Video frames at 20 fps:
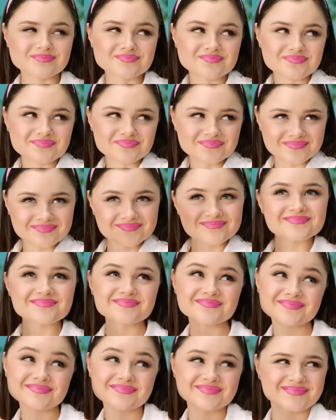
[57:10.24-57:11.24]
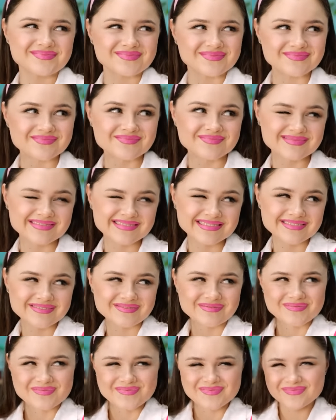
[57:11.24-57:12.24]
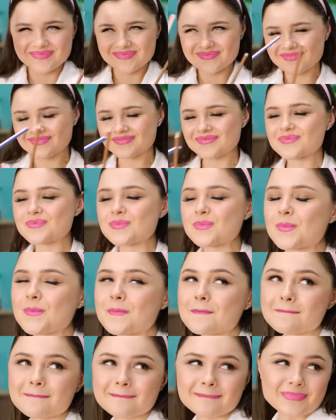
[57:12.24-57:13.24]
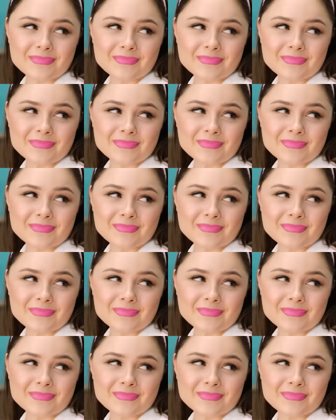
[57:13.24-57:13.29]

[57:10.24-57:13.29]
I can use my nail file. You're not the only one that thinks Matthew is